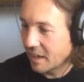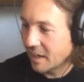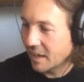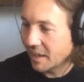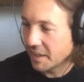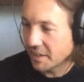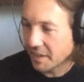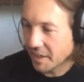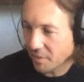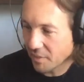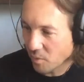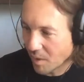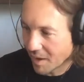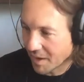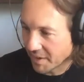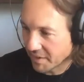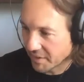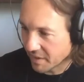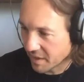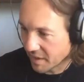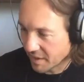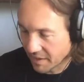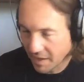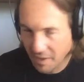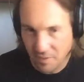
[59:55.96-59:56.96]
Uh, another
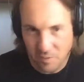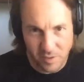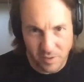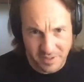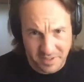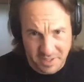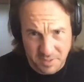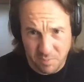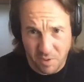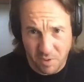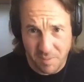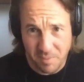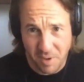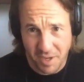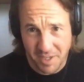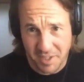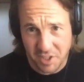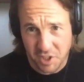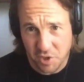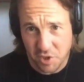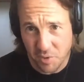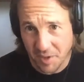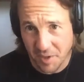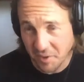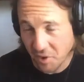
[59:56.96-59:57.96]
one, another one
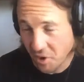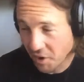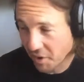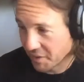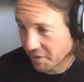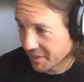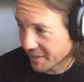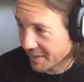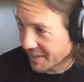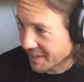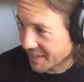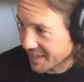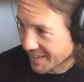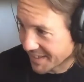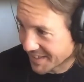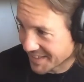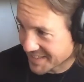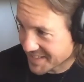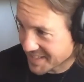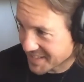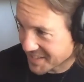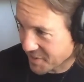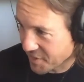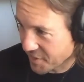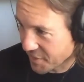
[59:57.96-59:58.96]
spread by QAnon
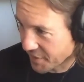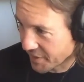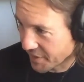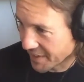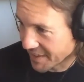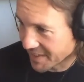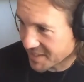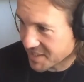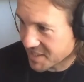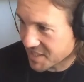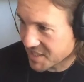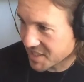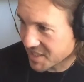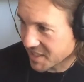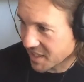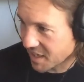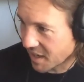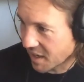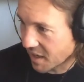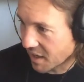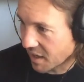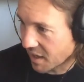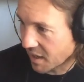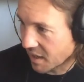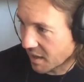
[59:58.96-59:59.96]
is
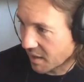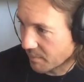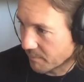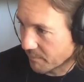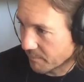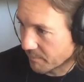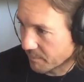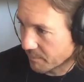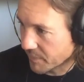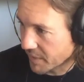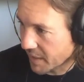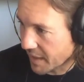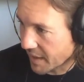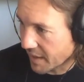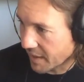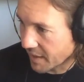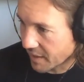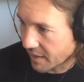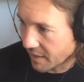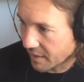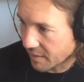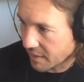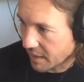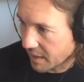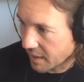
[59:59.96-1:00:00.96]
that um,
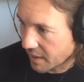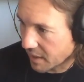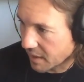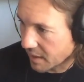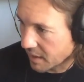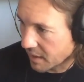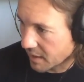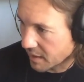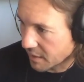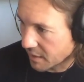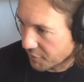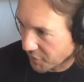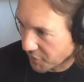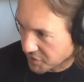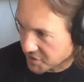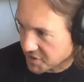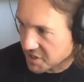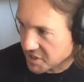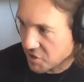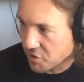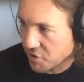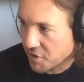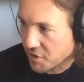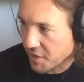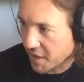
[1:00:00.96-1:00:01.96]
uh, a
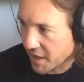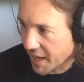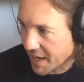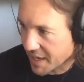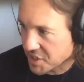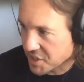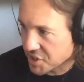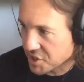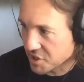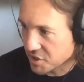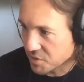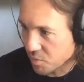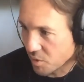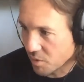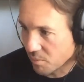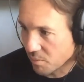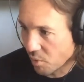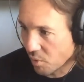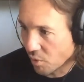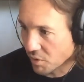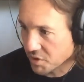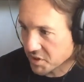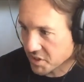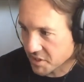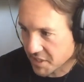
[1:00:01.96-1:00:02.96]
false theory that
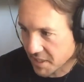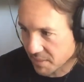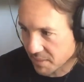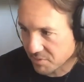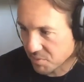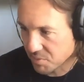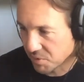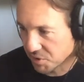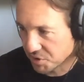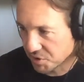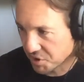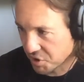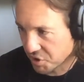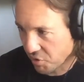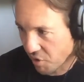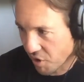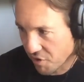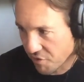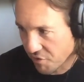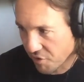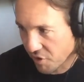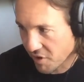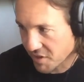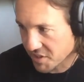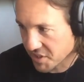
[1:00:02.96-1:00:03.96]
Asians were more susceptible
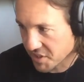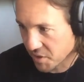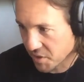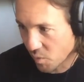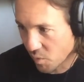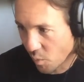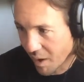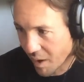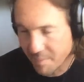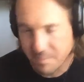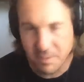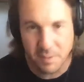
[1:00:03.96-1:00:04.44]
to coronavirus and